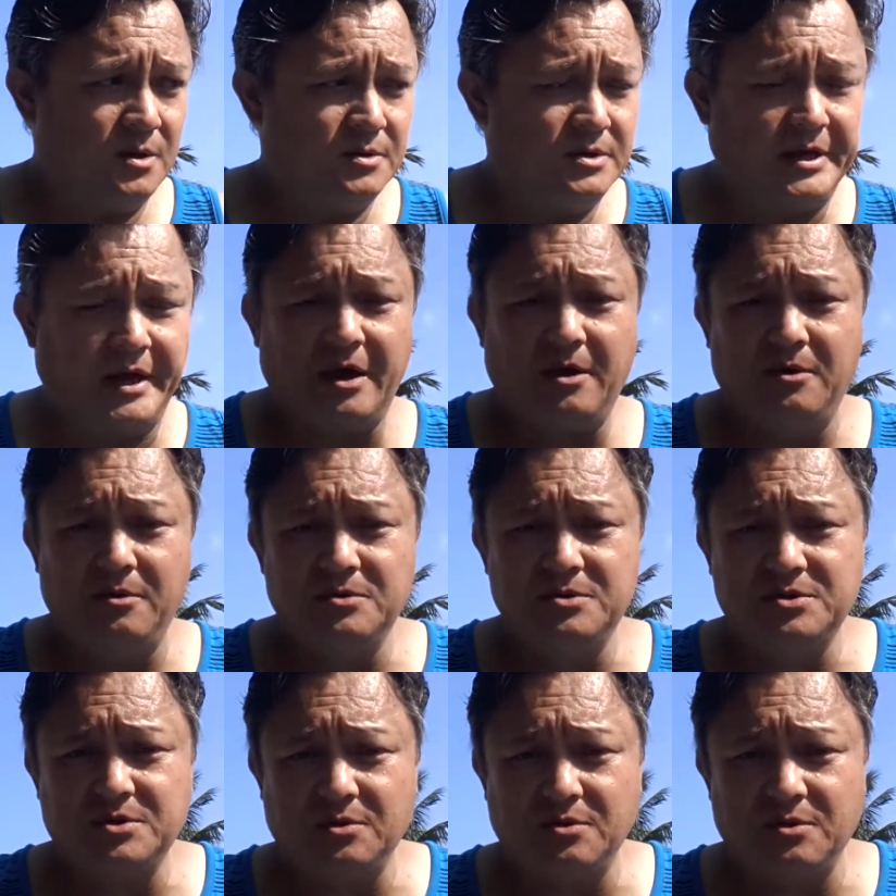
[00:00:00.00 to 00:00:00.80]

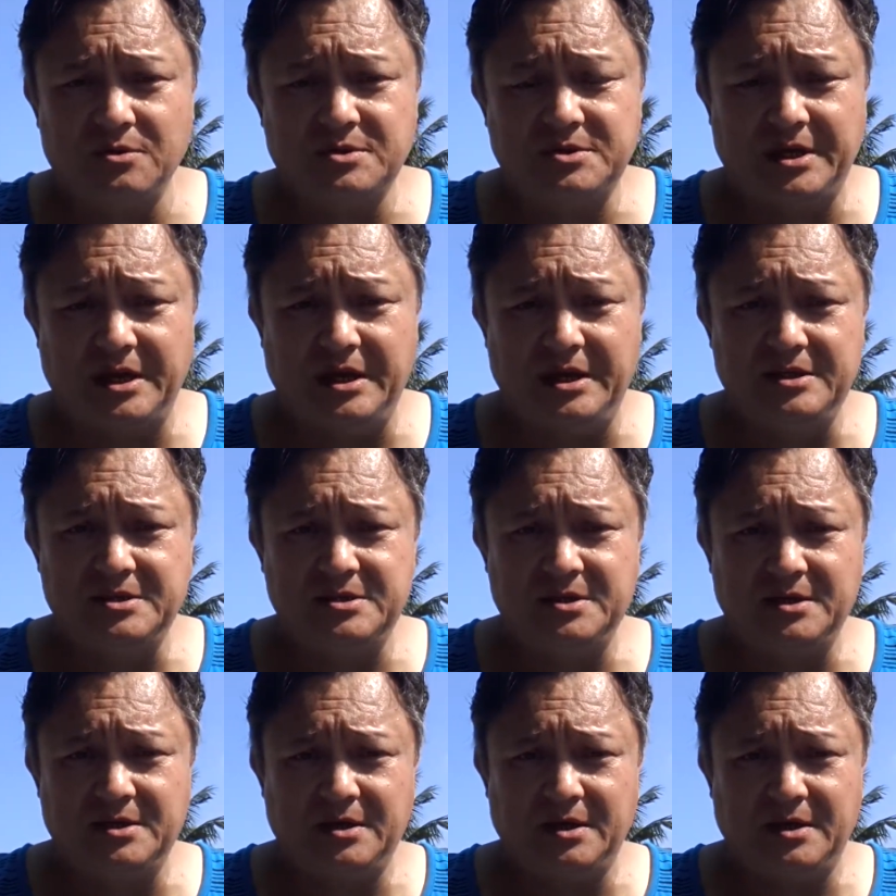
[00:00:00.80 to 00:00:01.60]
towns or
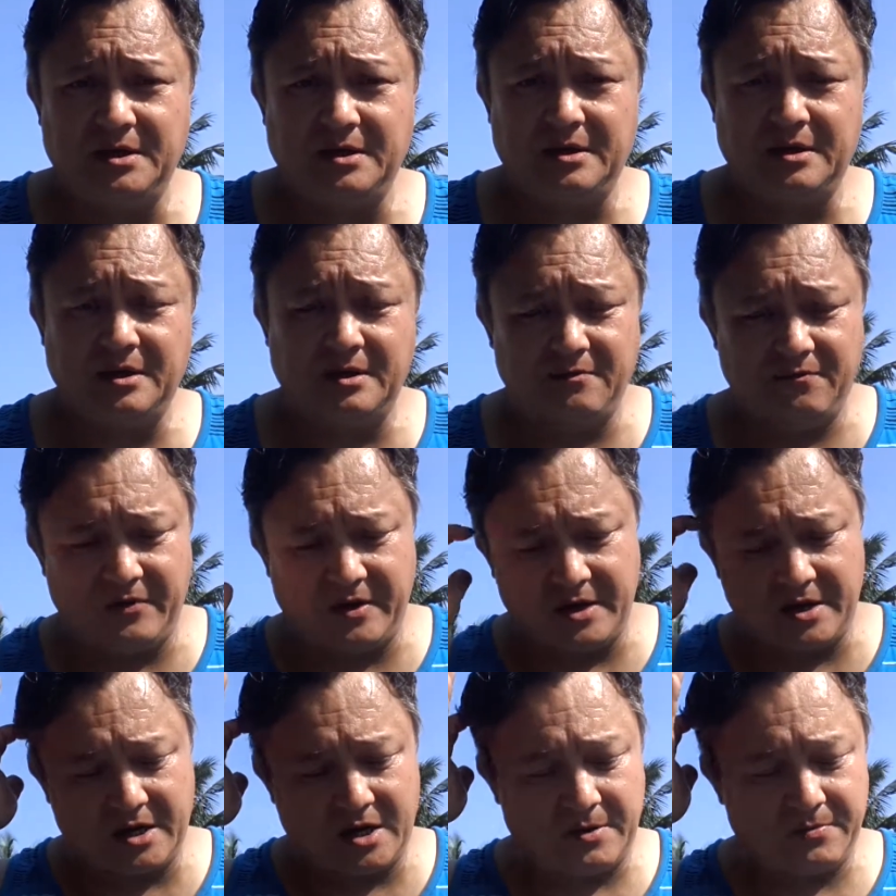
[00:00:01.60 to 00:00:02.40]
cities in
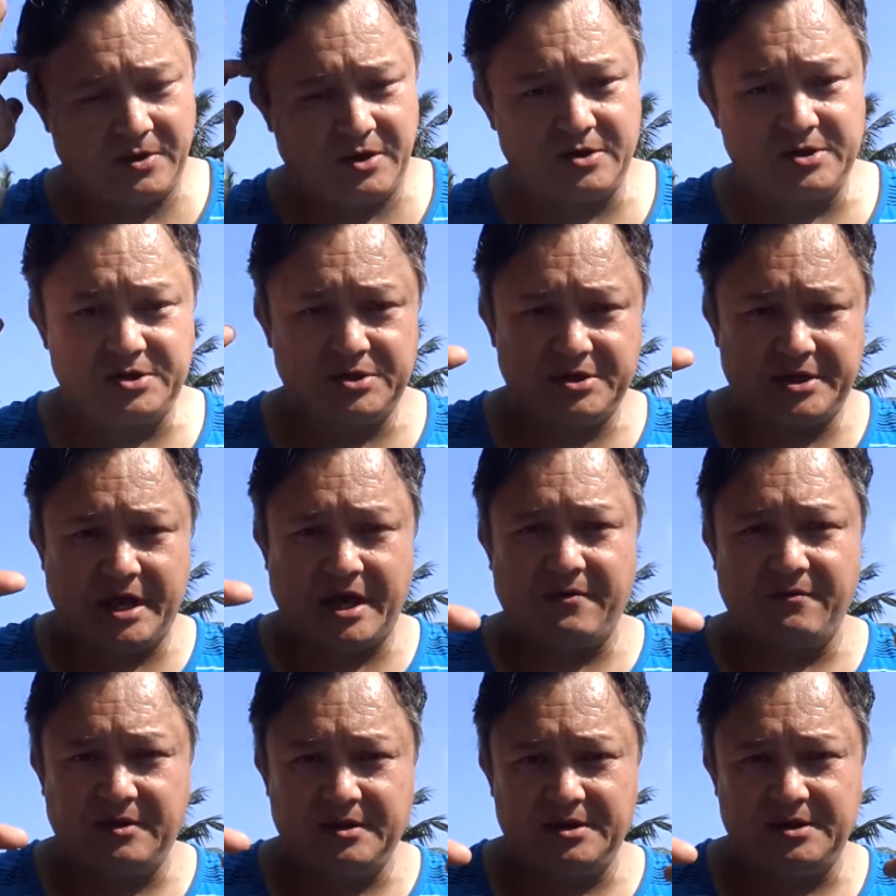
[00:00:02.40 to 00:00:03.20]
Vietnam, they usually
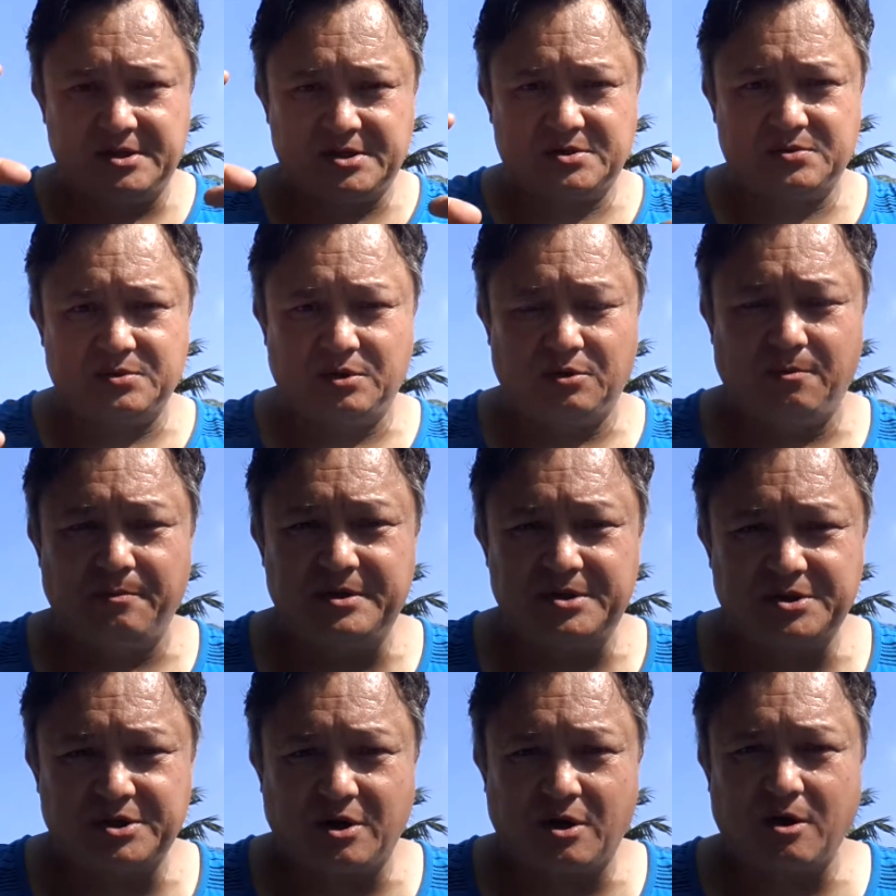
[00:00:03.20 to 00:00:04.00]
have this little
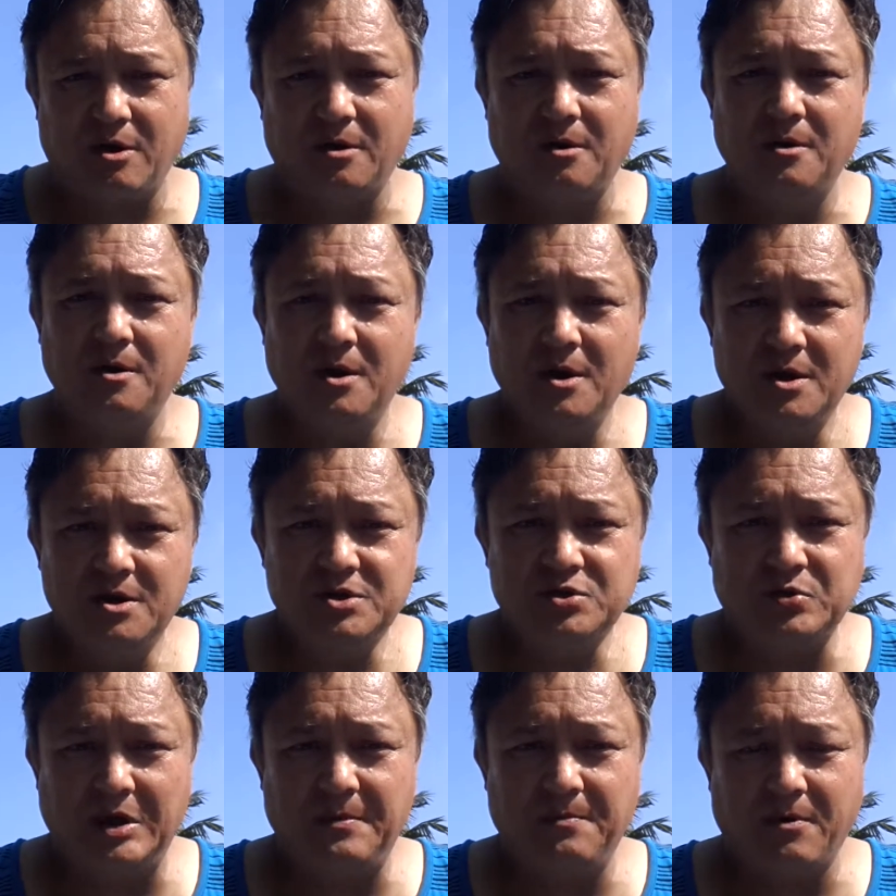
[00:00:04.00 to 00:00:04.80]
bizarre
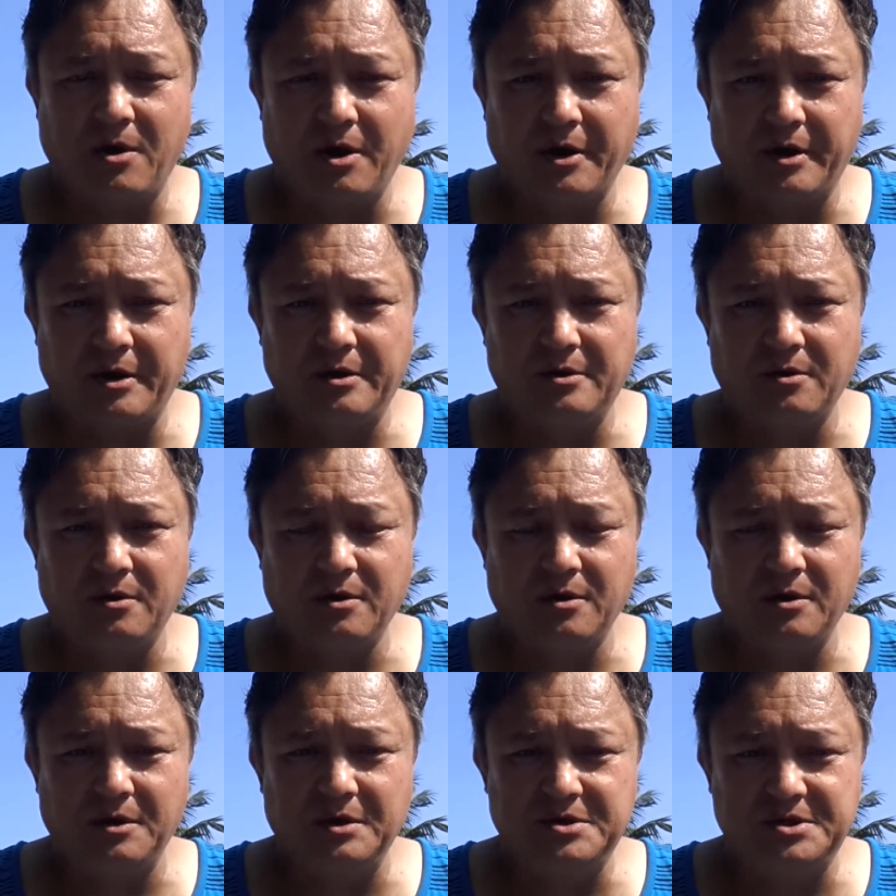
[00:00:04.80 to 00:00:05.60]
street market
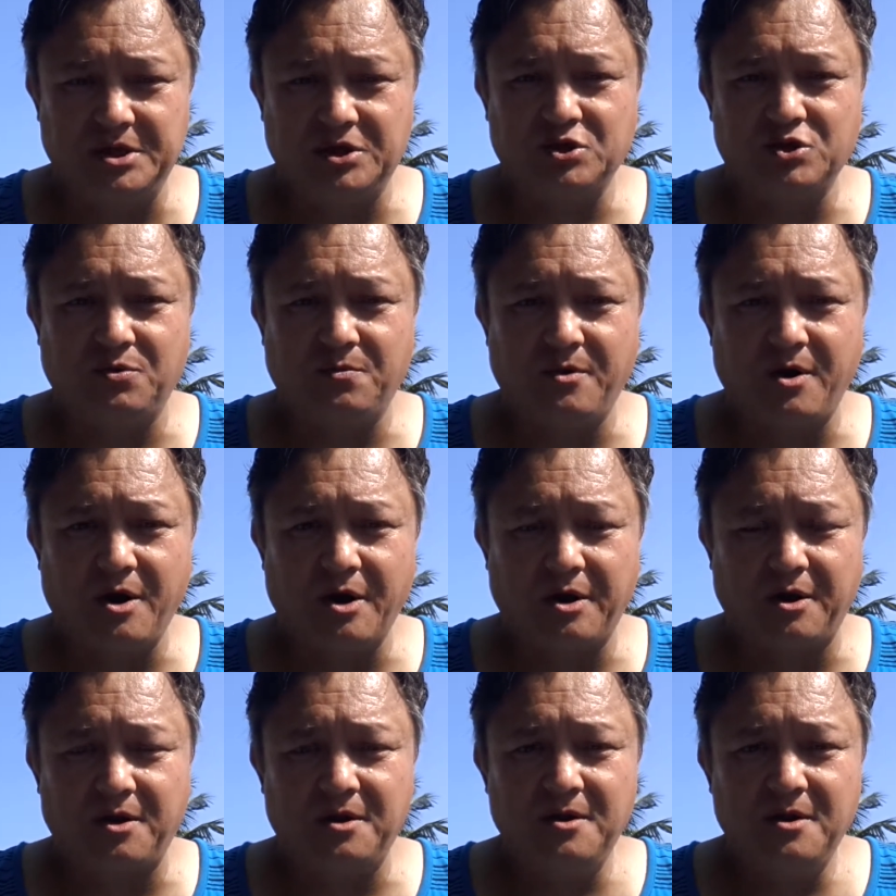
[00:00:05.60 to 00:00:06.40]
or a central
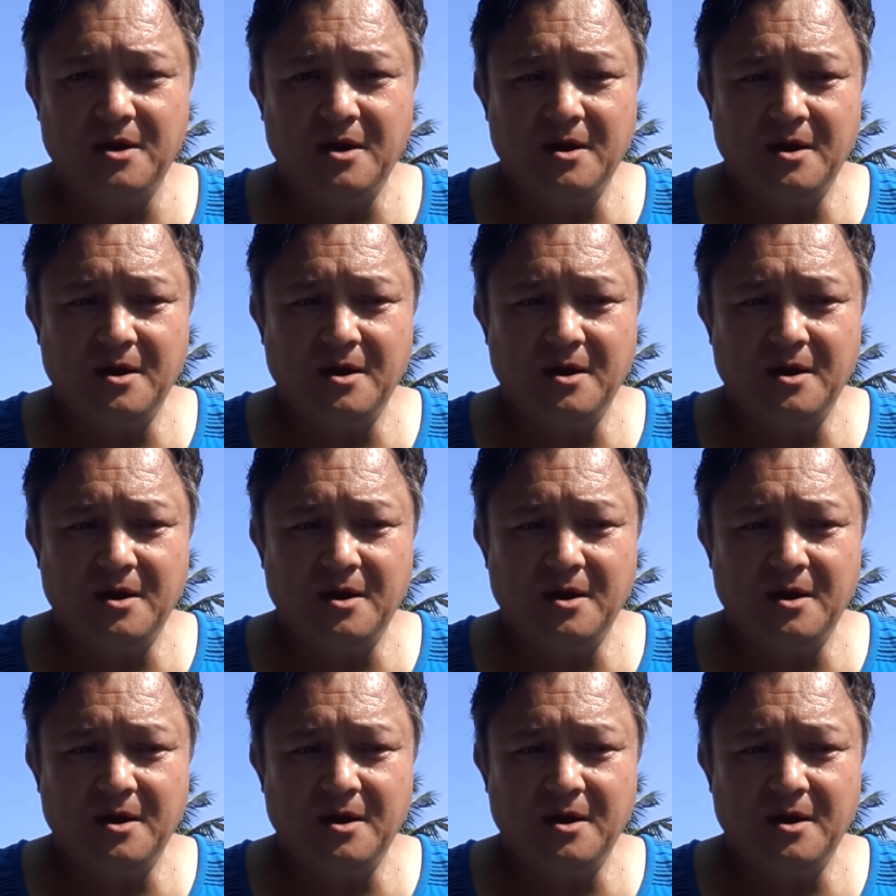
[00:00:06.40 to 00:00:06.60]
market.